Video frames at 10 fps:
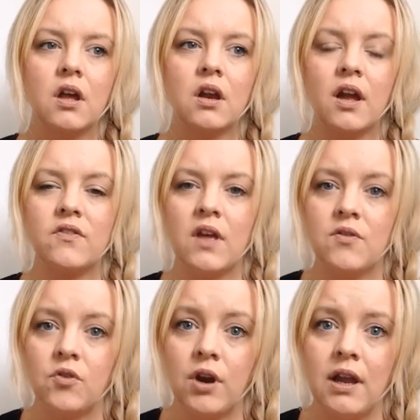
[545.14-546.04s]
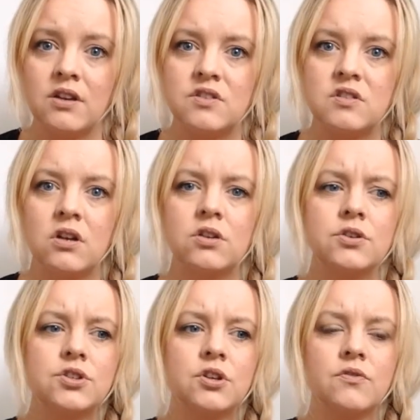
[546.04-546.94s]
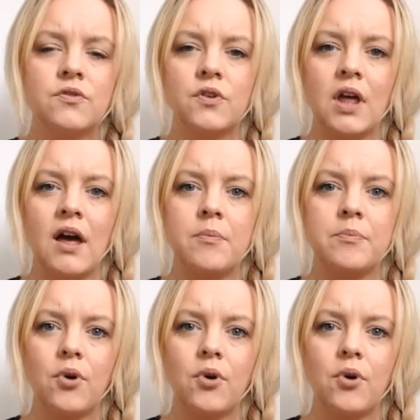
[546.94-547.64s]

like they've created a solution for their